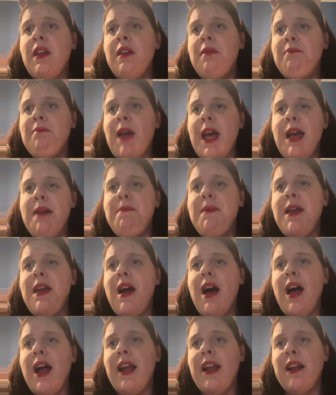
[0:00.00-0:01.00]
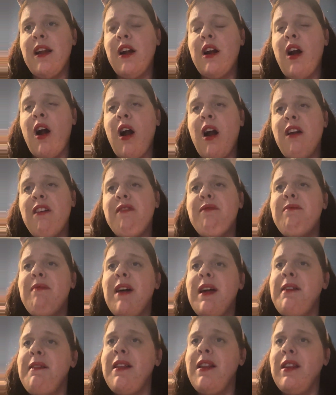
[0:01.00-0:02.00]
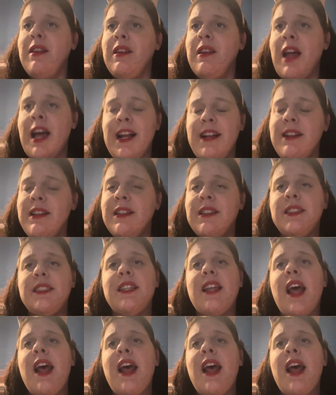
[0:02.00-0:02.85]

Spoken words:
maybe I can carve my likeness